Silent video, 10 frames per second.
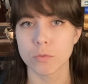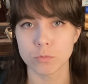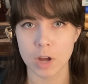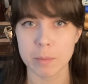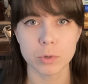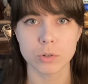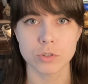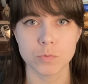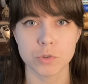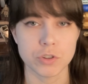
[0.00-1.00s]

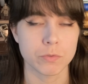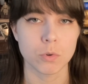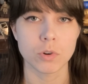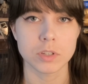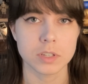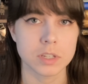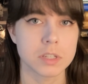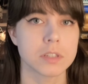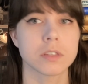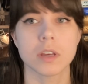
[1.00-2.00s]
Rebels, which of course
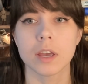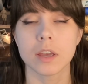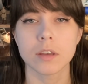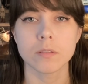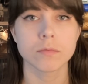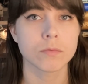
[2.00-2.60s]
is a